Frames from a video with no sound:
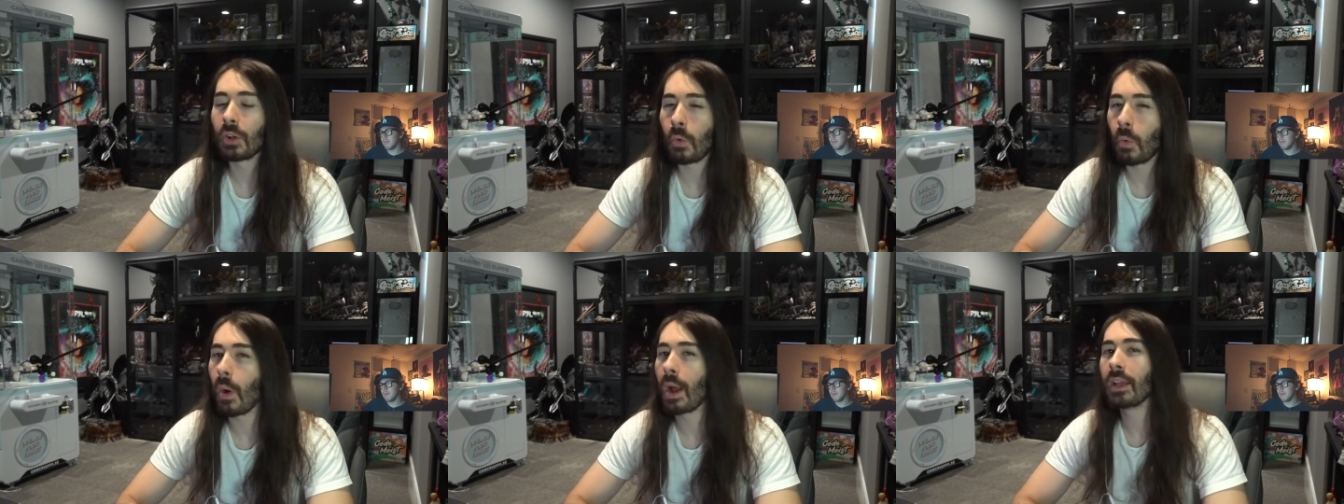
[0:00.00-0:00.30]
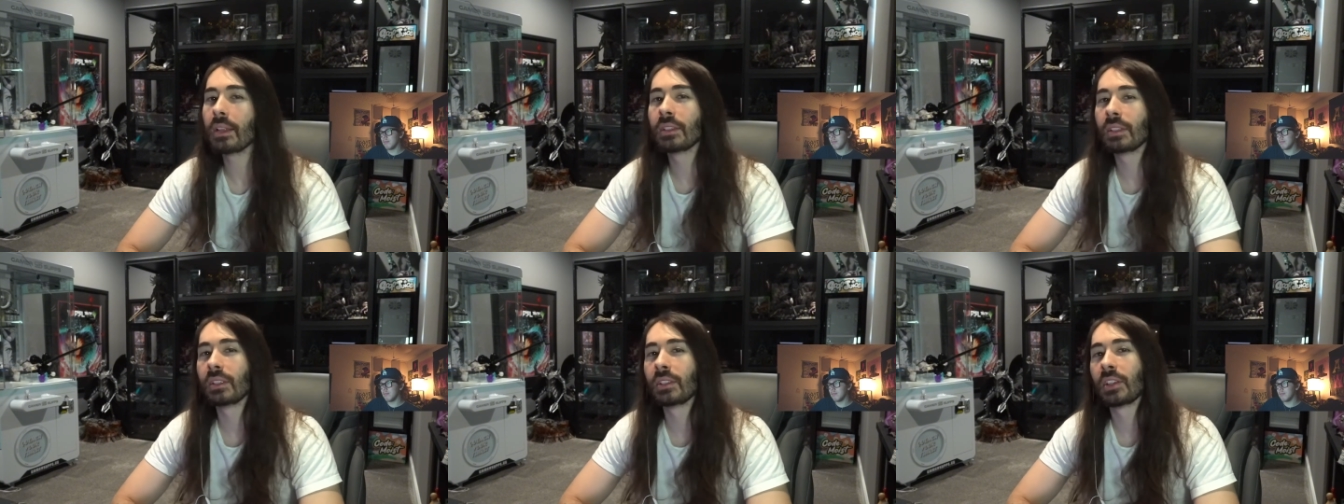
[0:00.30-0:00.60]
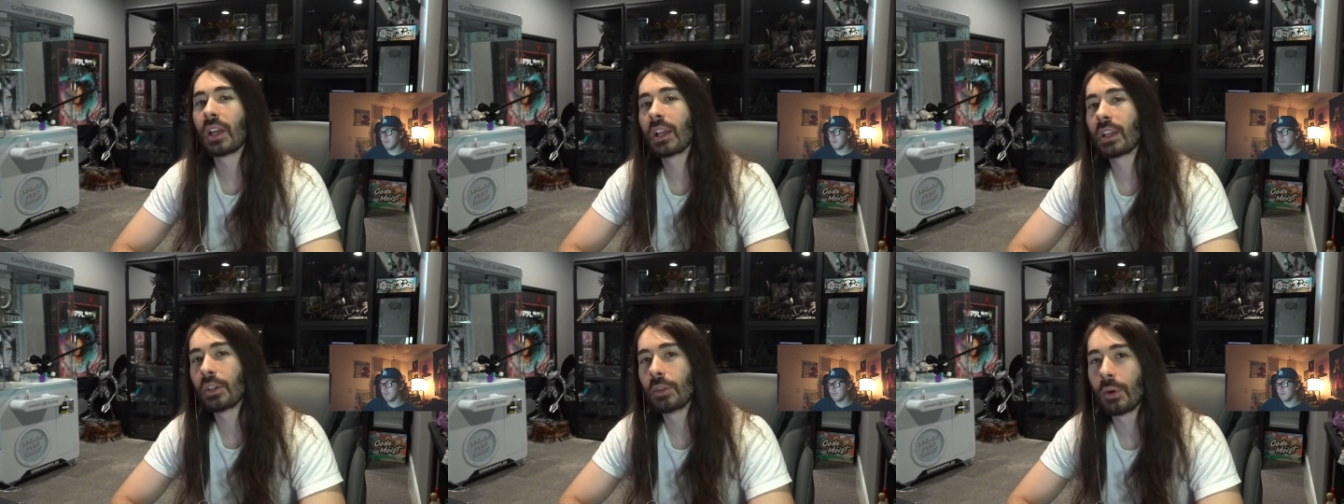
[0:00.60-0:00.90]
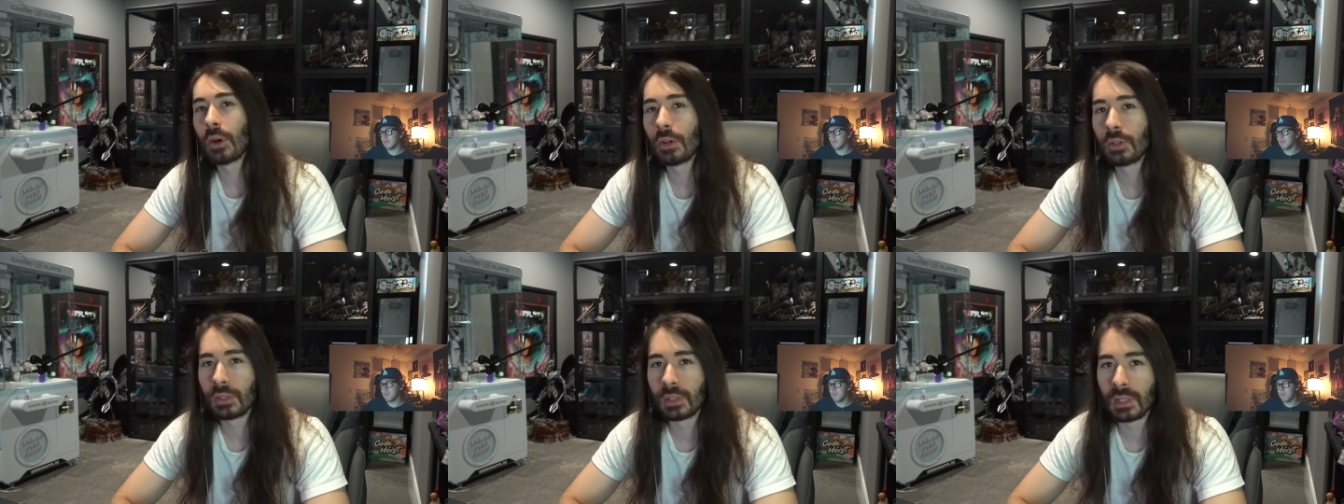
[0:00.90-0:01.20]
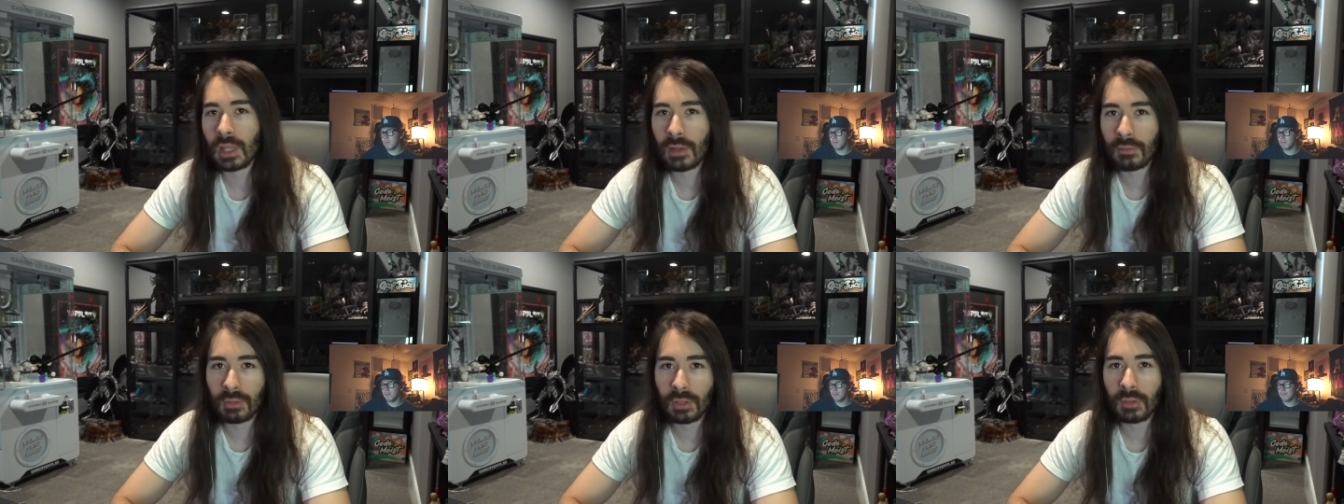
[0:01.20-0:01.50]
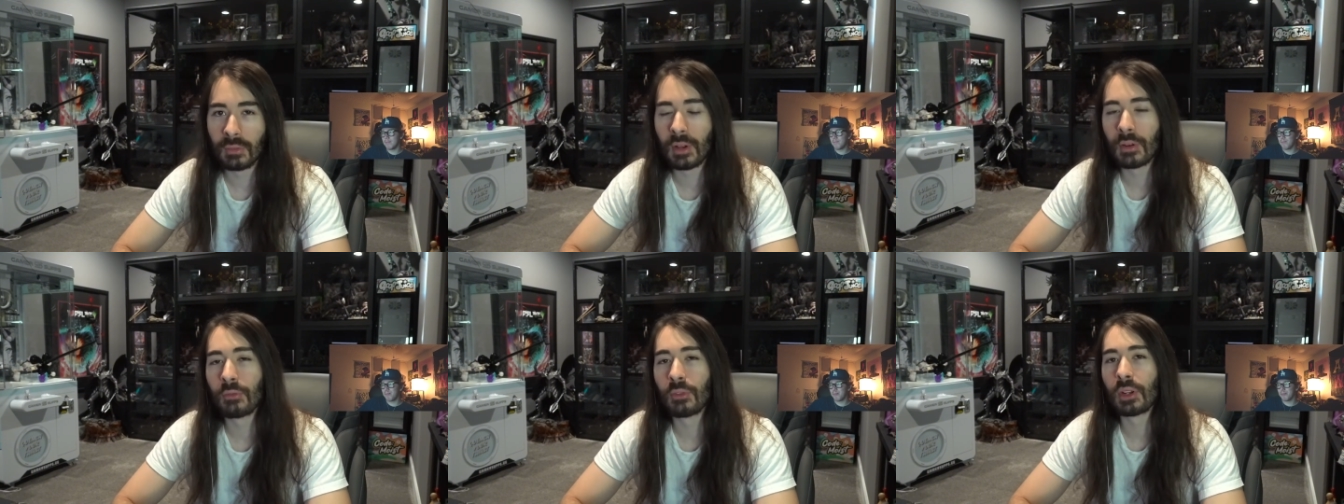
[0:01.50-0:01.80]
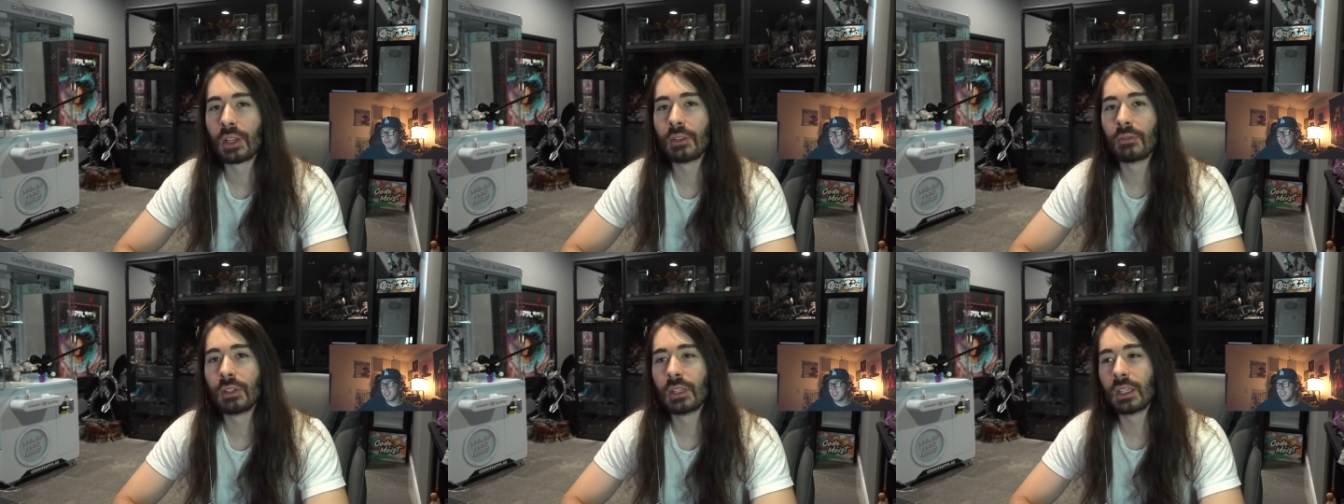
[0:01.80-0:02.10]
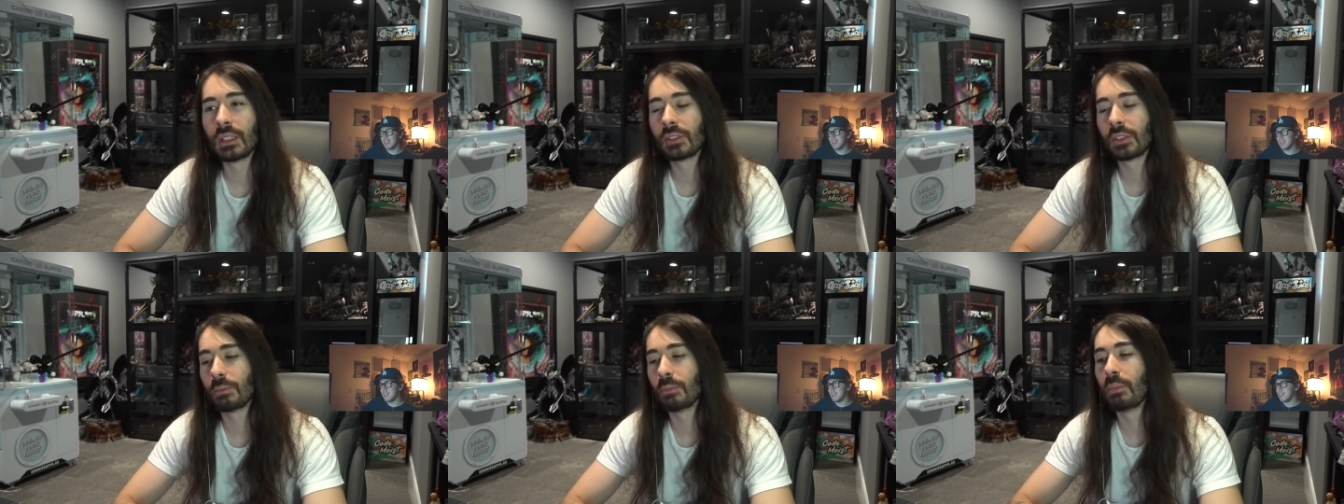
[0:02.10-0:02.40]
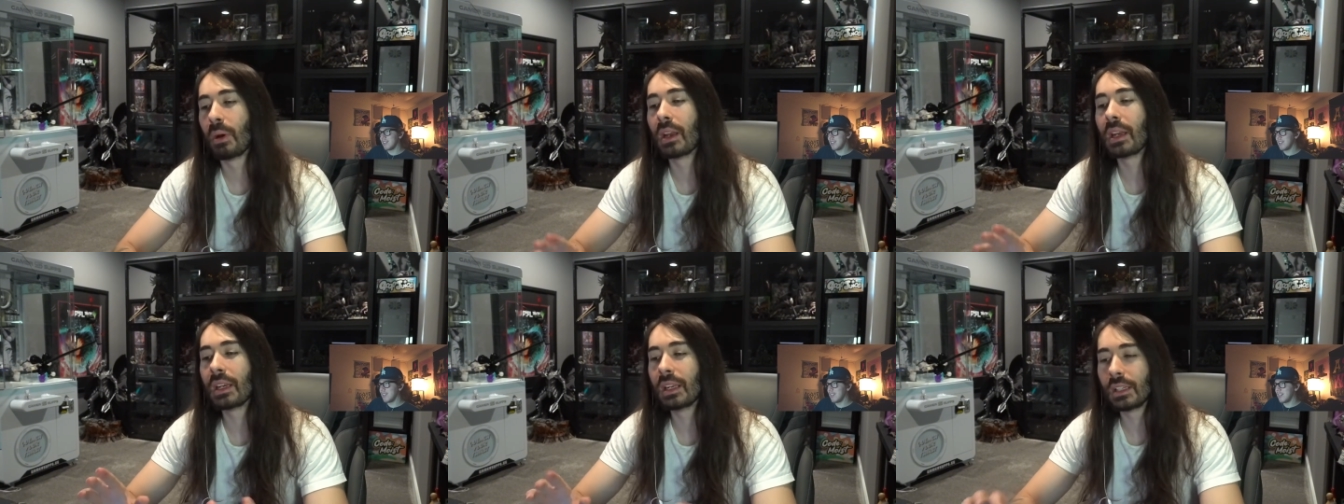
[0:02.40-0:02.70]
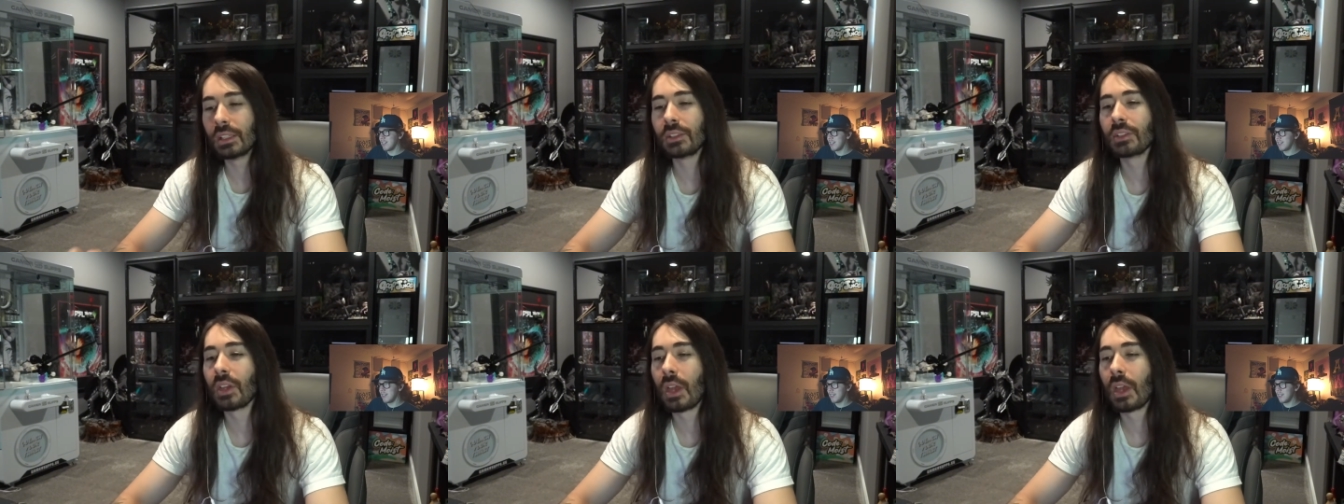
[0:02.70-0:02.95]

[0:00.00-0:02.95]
quite to Sekiro's level of unforgivingness, but it is